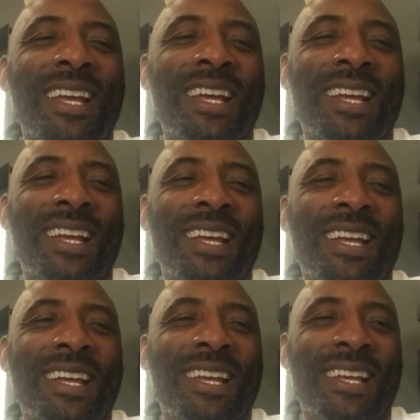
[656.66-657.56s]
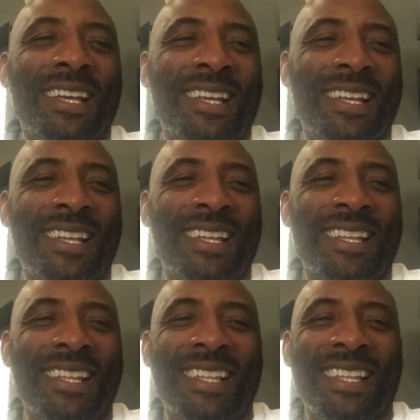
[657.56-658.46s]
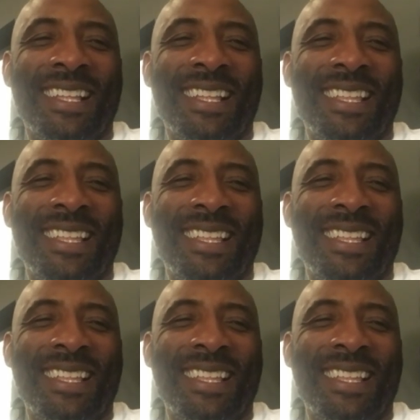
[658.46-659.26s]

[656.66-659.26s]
[no speech]